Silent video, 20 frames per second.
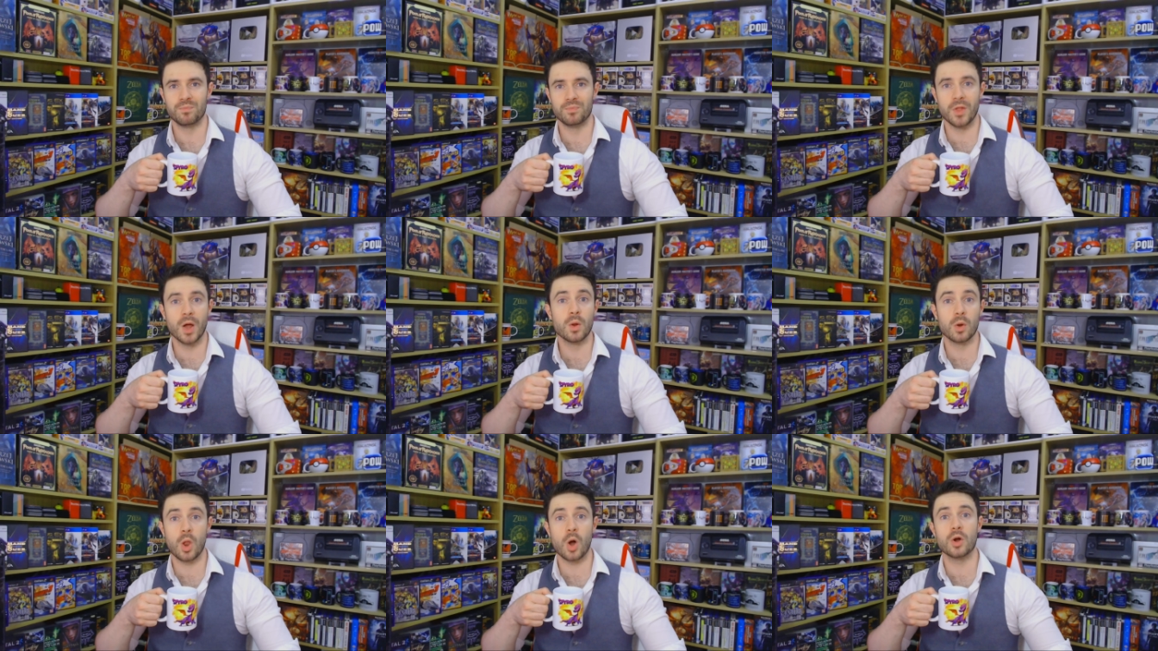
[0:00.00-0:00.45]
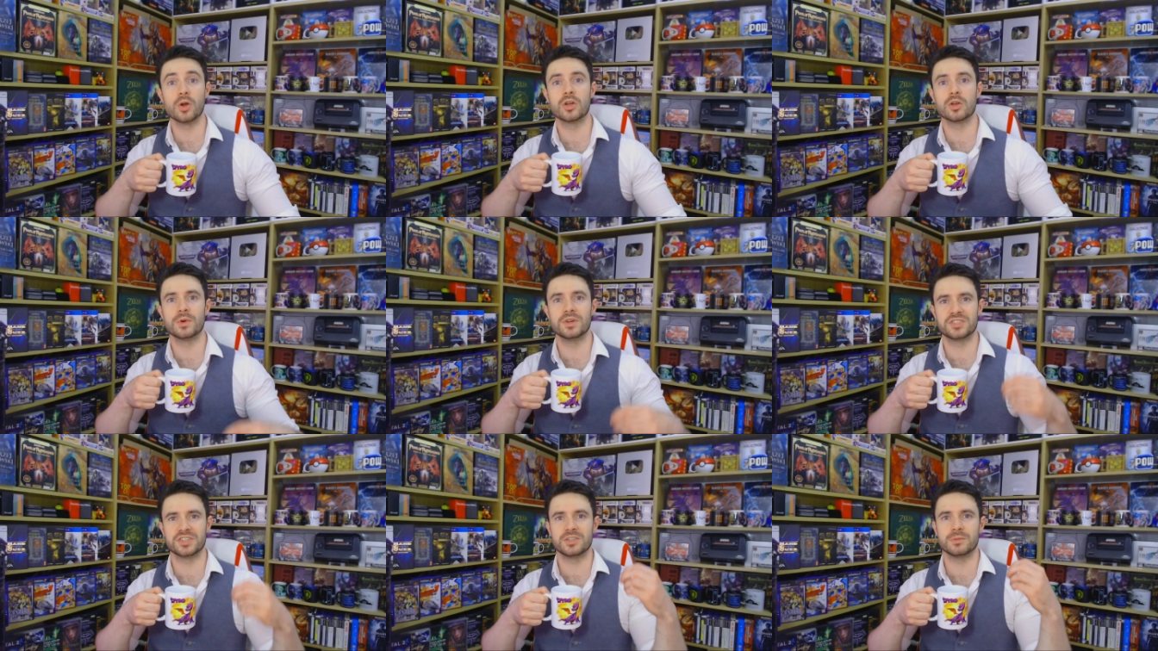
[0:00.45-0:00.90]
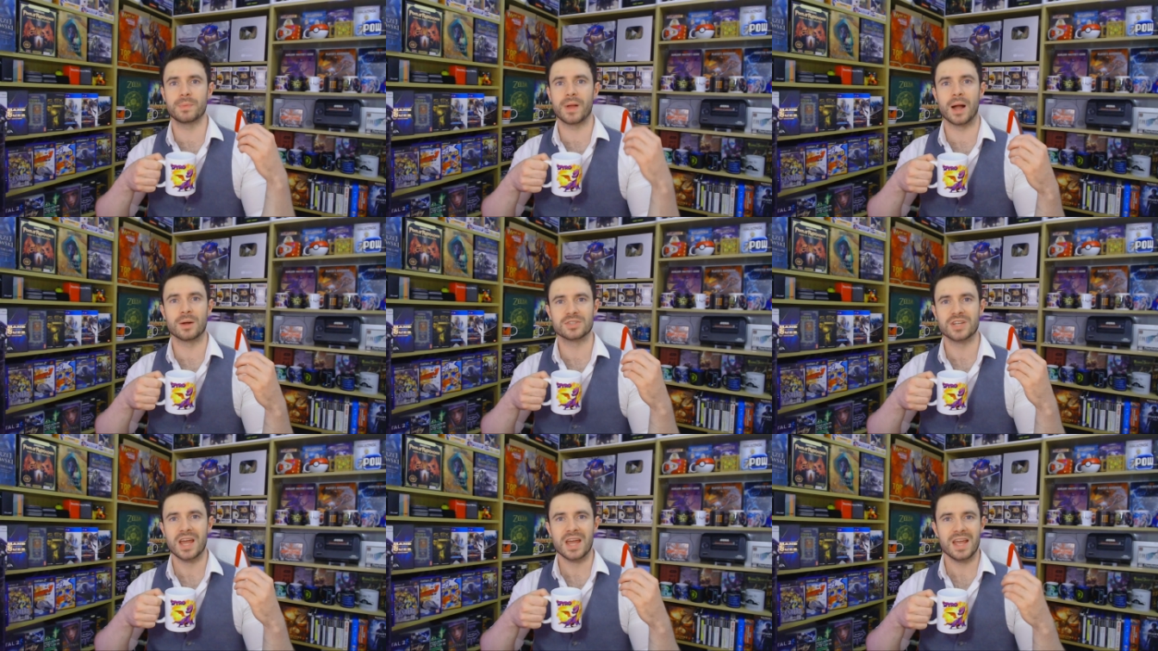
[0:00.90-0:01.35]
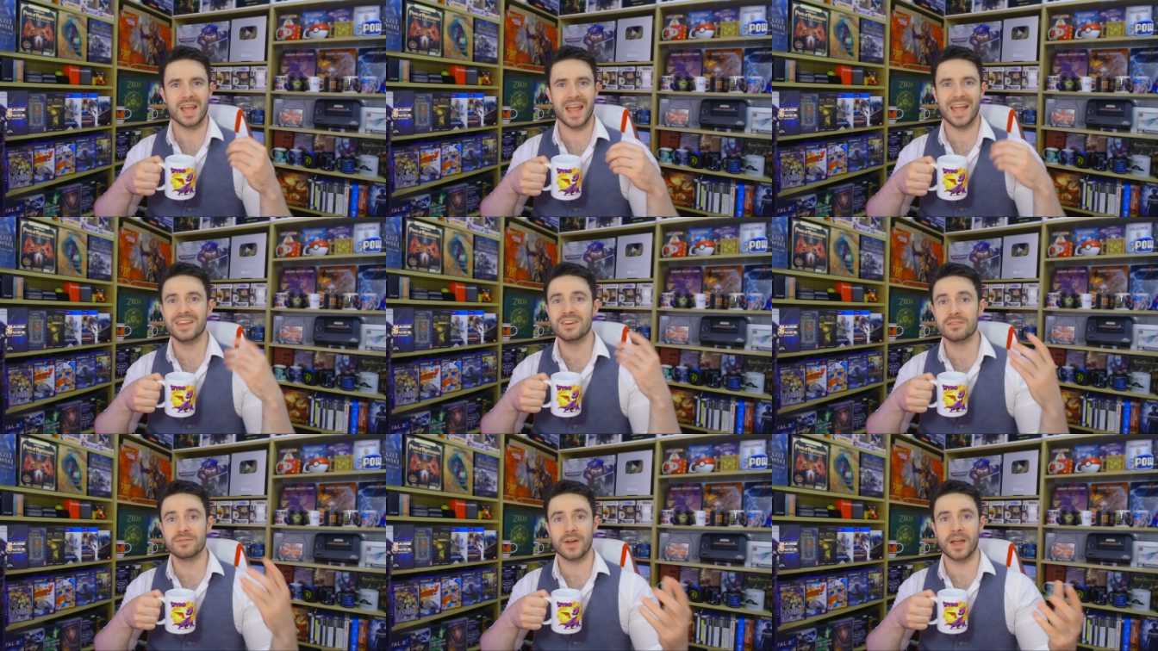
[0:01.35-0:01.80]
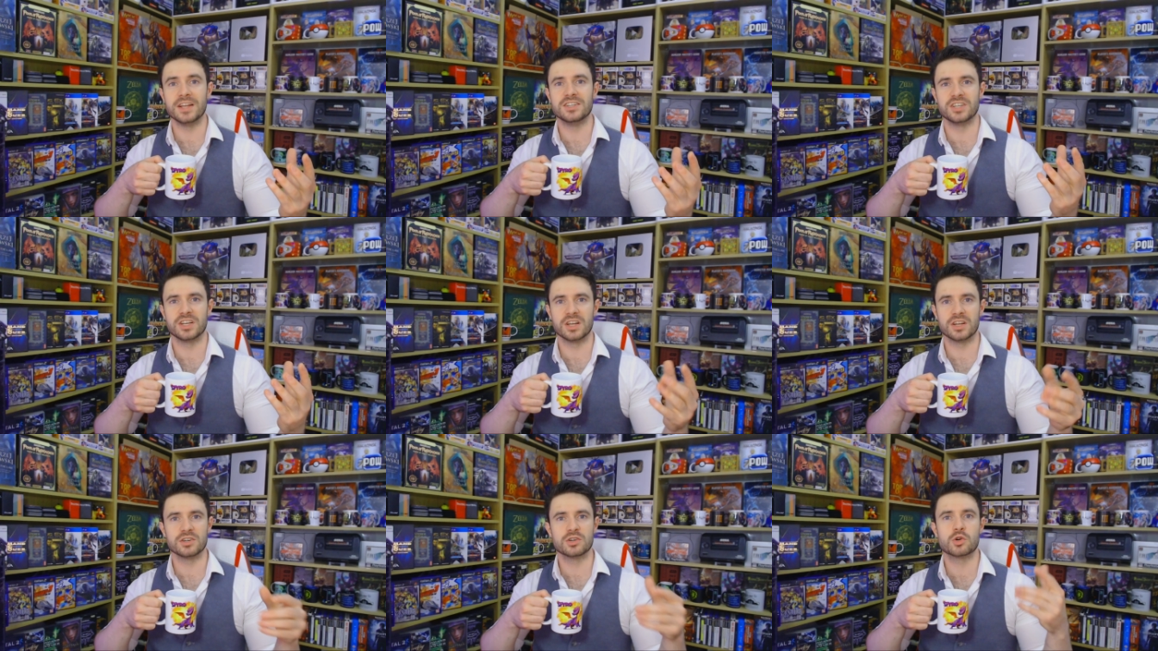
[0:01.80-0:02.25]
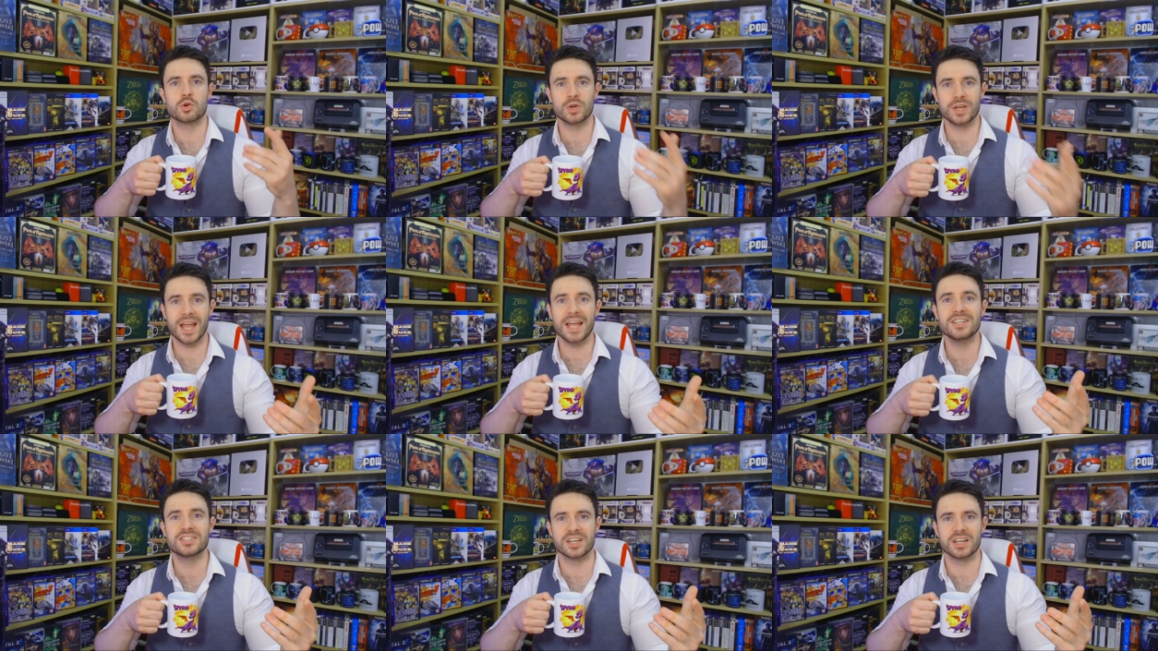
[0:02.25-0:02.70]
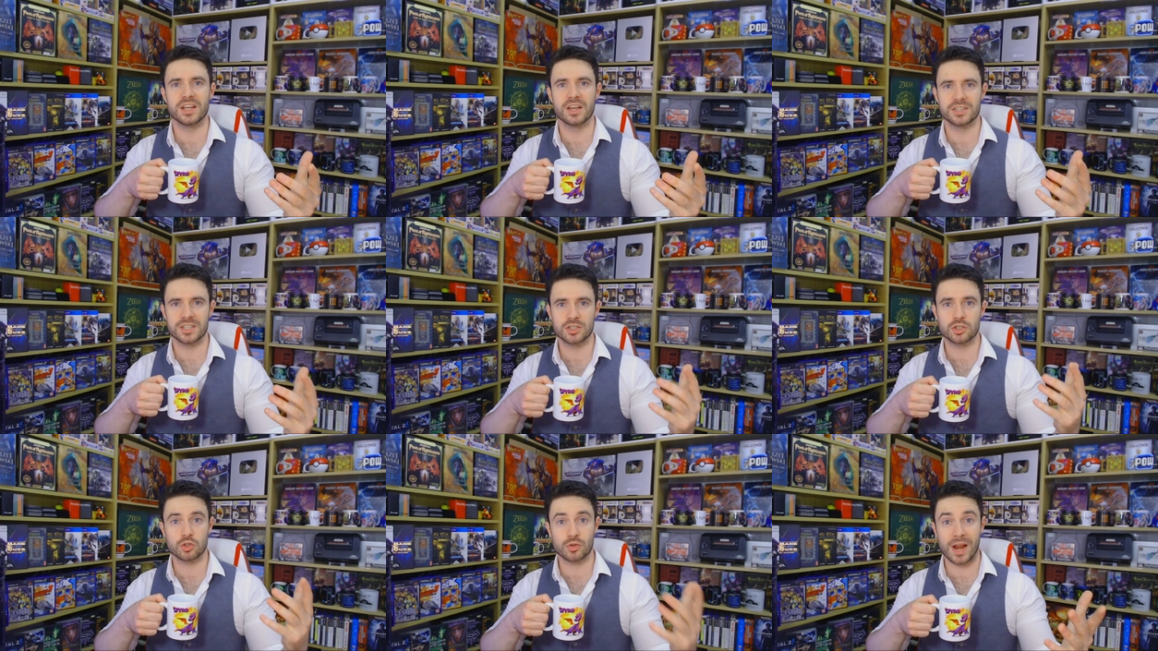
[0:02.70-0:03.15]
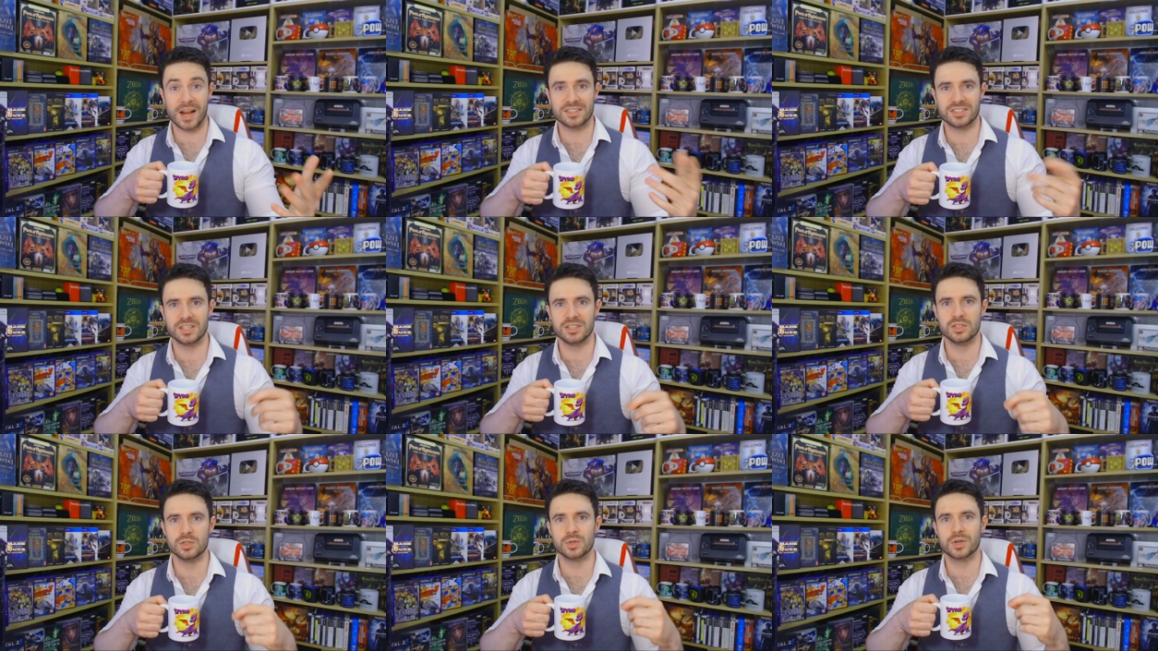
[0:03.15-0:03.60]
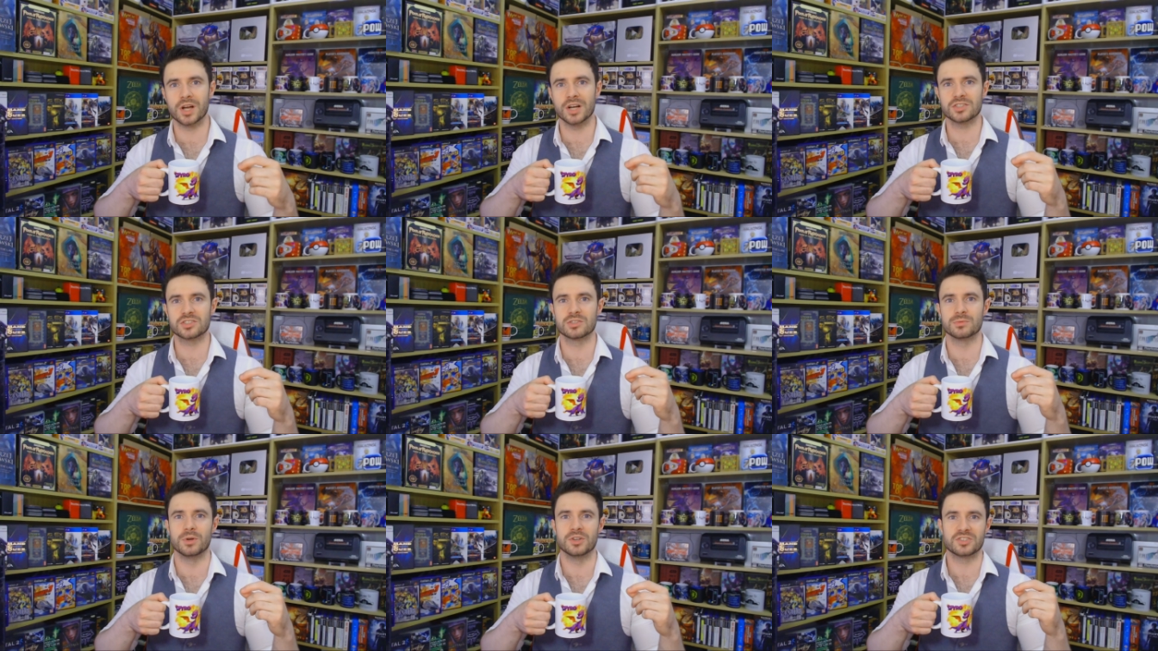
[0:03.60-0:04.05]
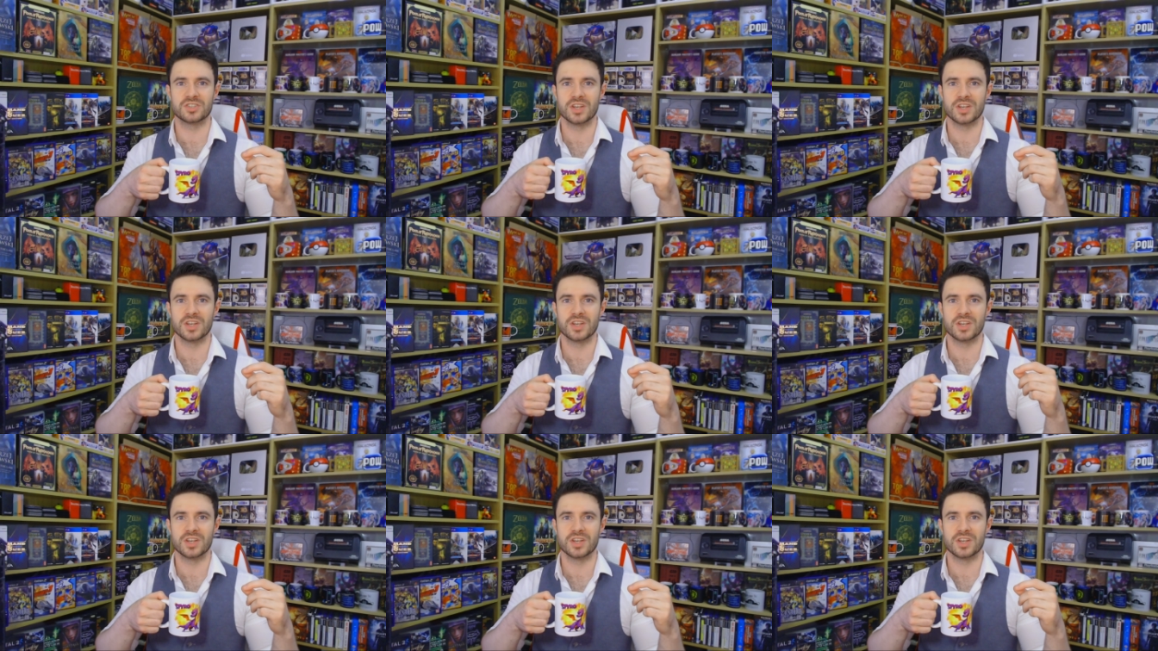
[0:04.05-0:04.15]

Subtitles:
No longer is it about innovating and creating and attracting new customers.